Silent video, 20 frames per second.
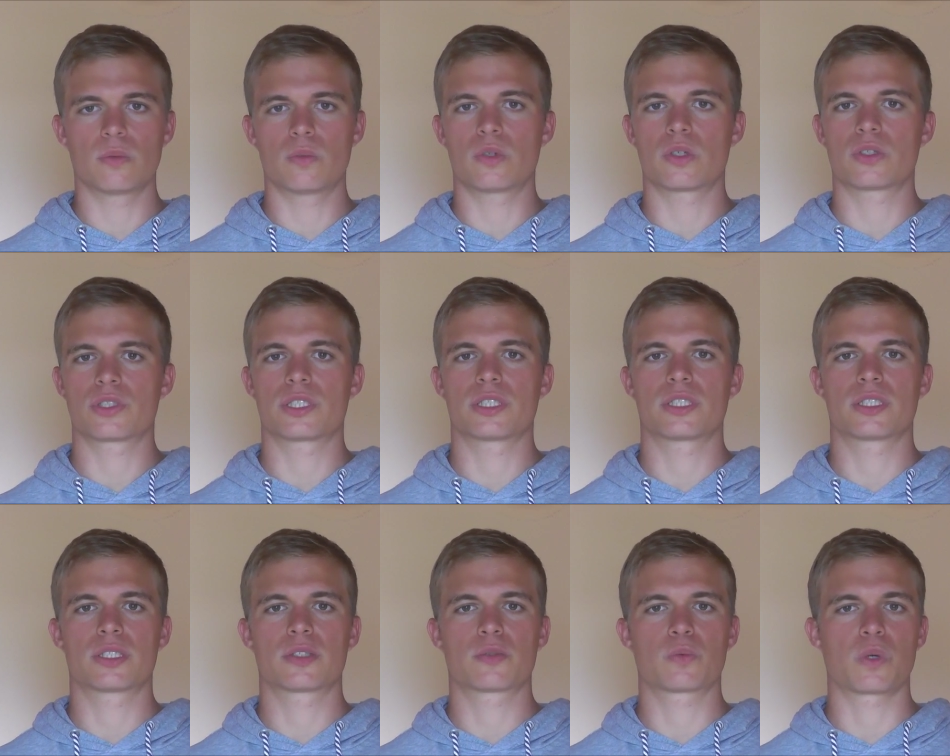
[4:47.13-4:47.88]

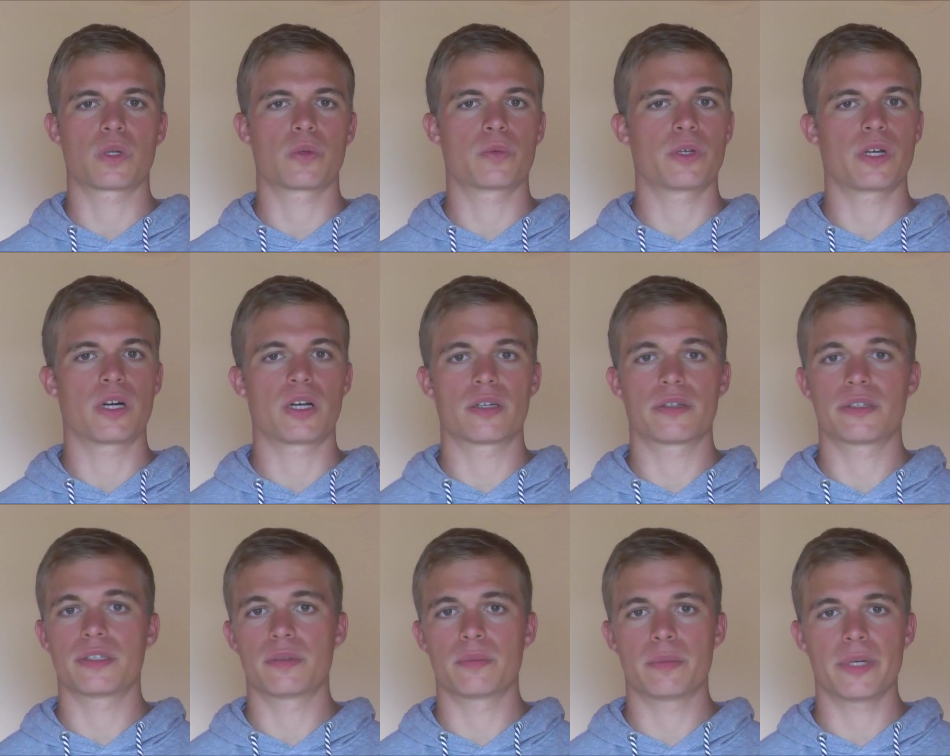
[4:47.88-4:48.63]
versus when we
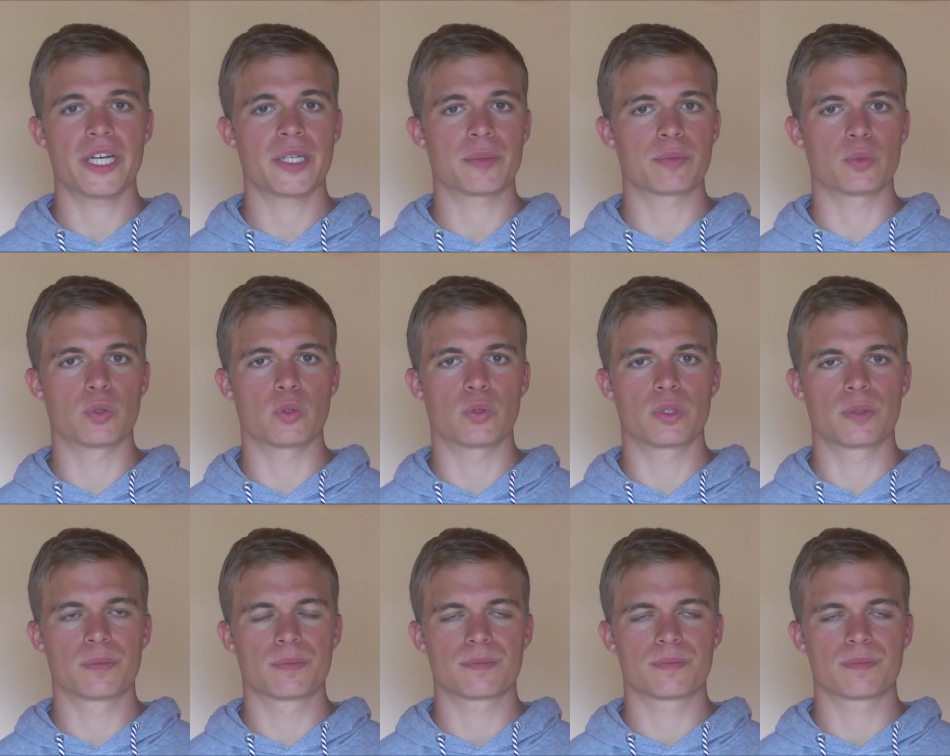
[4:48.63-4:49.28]
are in a bad mood.